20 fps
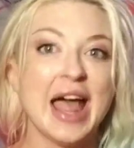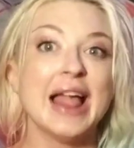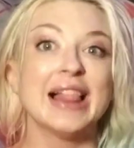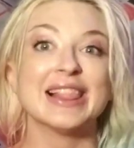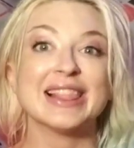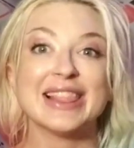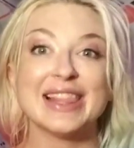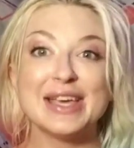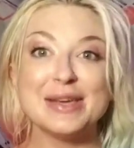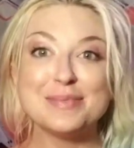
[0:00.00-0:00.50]

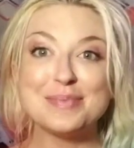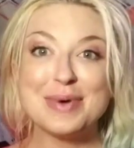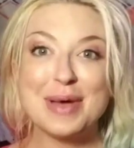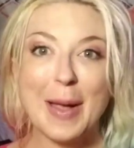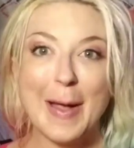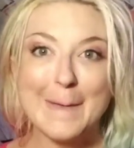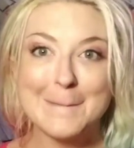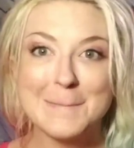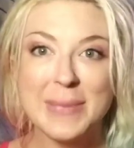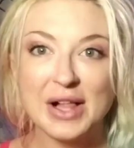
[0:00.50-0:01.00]
lip
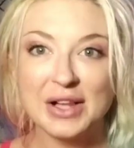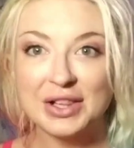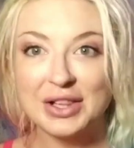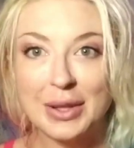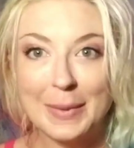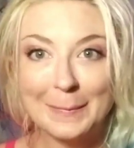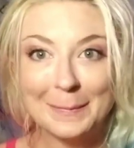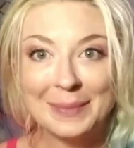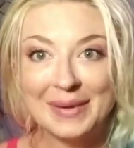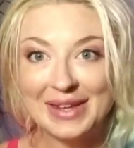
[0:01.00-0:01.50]

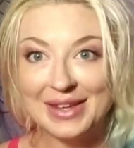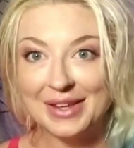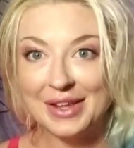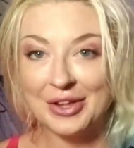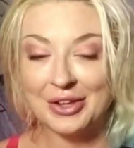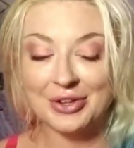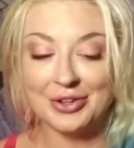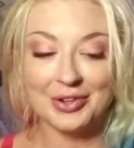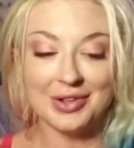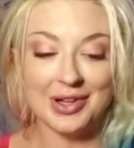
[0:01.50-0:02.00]
plumping
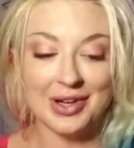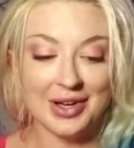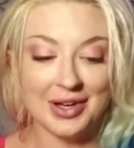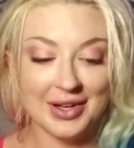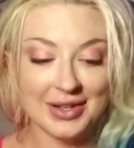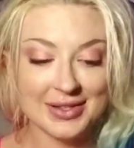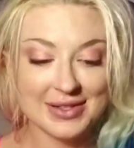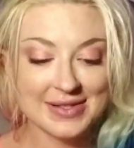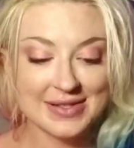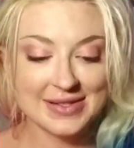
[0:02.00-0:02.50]

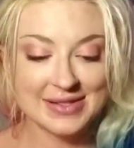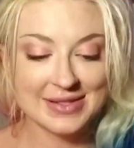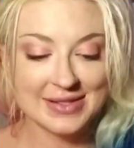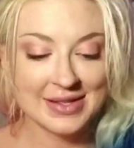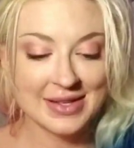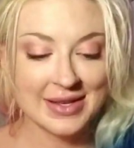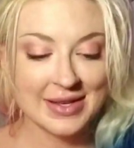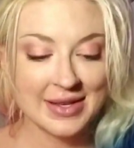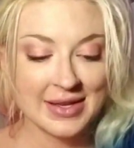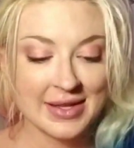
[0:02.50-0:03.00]
gloss.
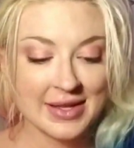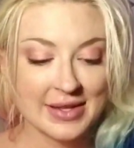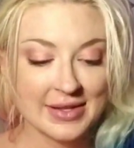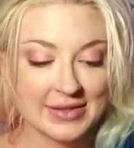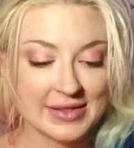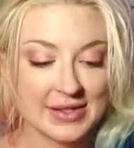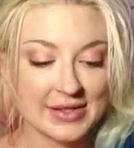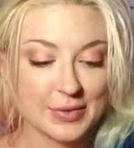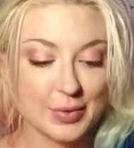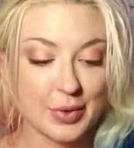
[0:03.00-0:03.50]

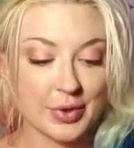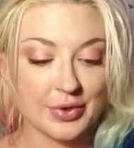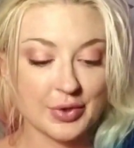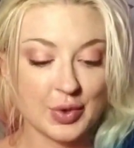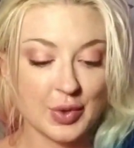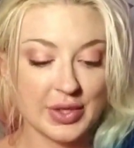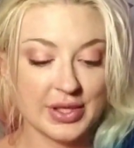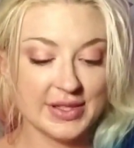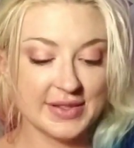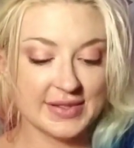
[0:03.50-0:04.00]
This is worth
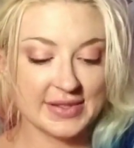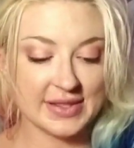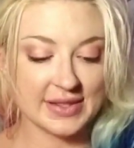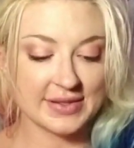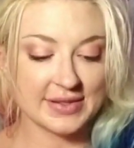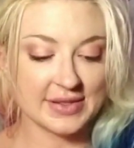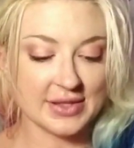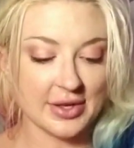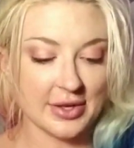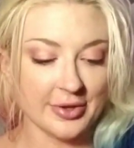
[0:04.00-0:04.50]

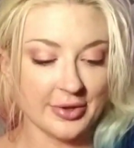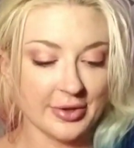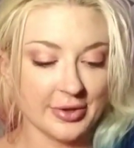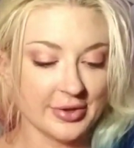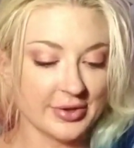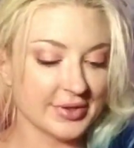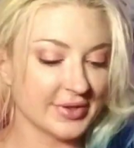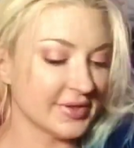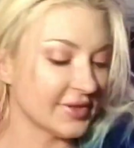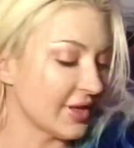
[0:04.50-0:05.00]

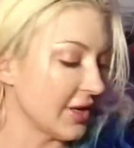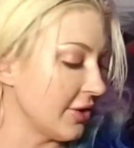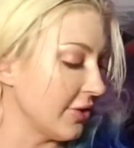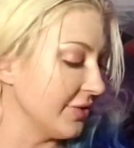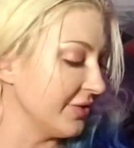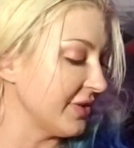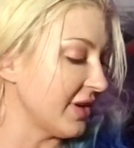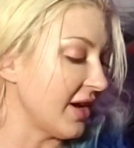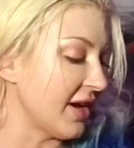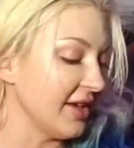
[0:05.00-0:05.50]
$26. Oh,
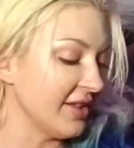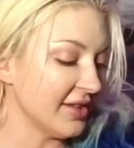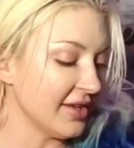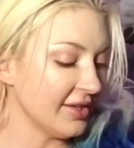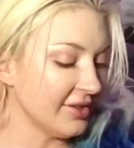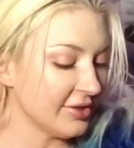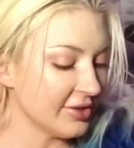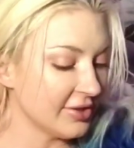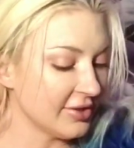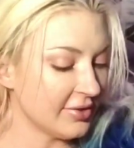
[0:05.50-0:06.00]
and the
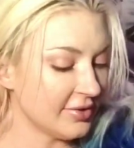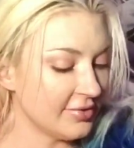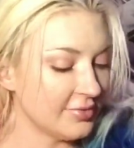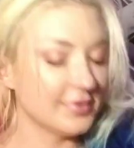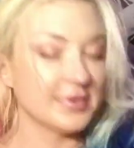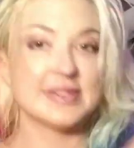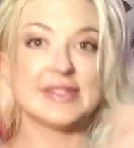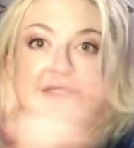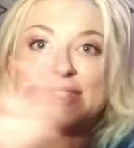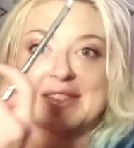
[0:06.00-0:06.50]
eyeliner,
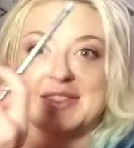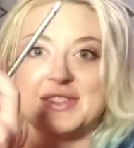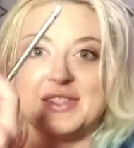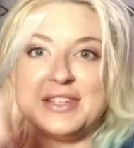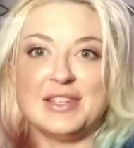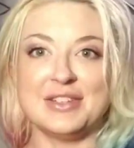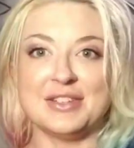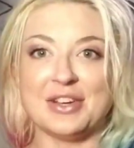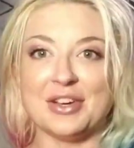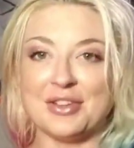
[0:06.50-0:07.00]

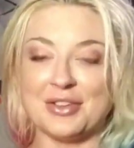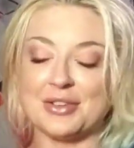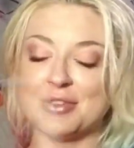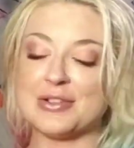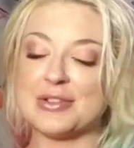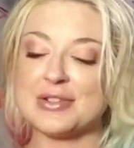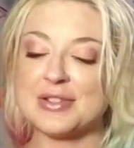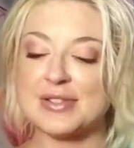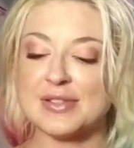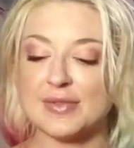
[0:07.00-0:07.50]

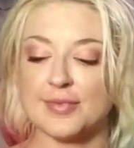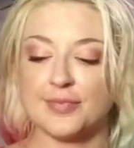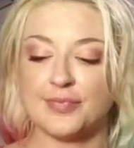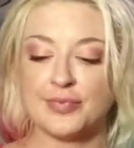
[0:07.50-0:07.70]
$16.